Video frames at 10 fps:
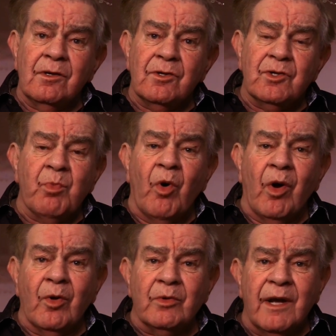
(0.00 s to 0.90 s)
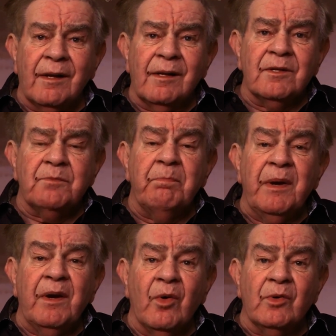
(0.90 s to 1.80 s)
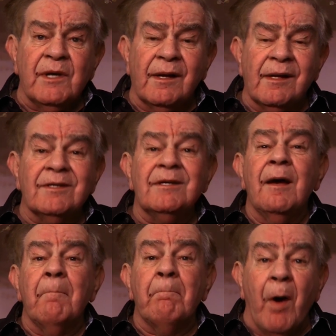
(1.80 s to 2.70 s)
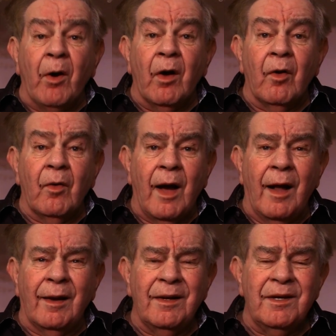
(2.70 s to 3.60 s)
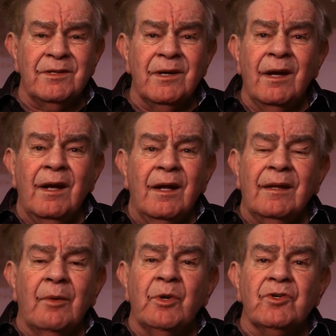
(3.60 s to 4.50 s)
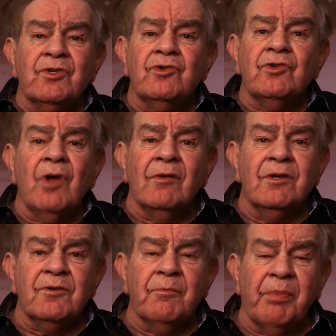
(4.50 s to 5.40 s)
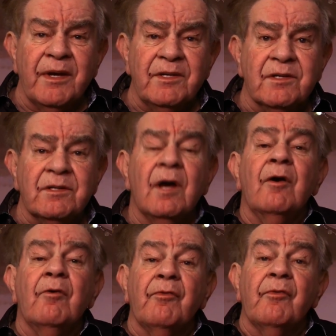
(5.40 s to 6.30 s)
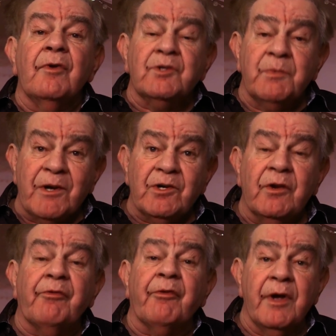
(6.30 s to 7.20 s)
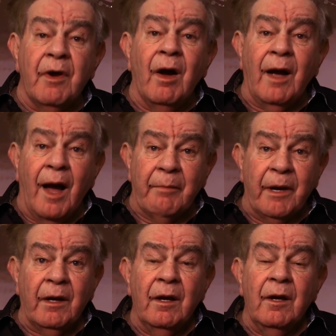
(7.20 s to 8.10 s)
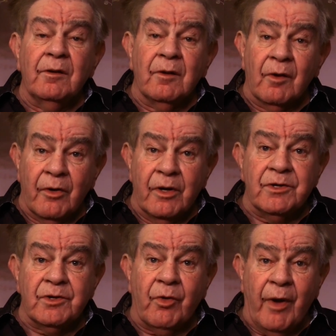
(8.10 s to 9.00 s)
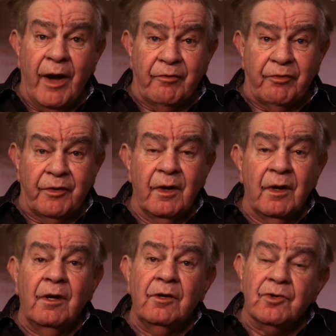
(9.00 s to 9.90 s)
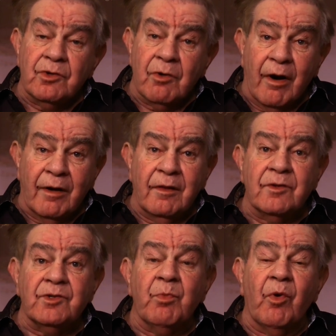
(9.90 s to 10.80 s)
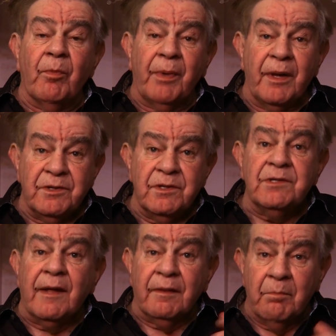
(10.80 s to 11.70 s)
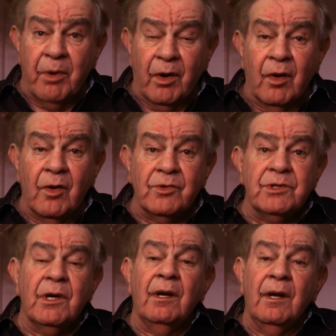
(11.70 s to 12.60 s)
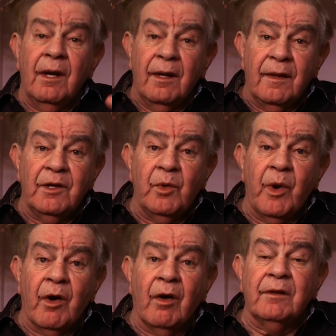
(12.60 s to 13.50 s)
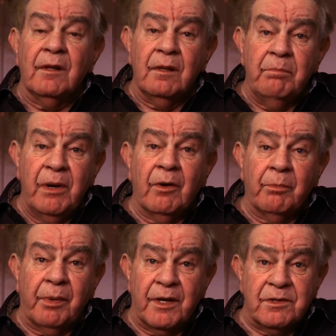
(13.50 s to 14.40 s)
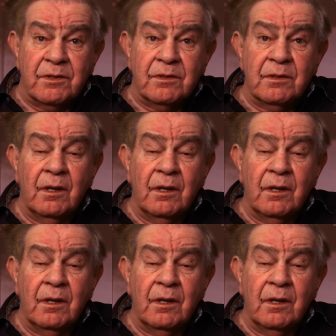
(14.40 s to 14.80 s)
Small hotels, big hotels, bungalow colonies. There were just tons of places, especially for a young comic, to learn his craft. You started in the small places and the bungalows, and then you went on to the bigger places.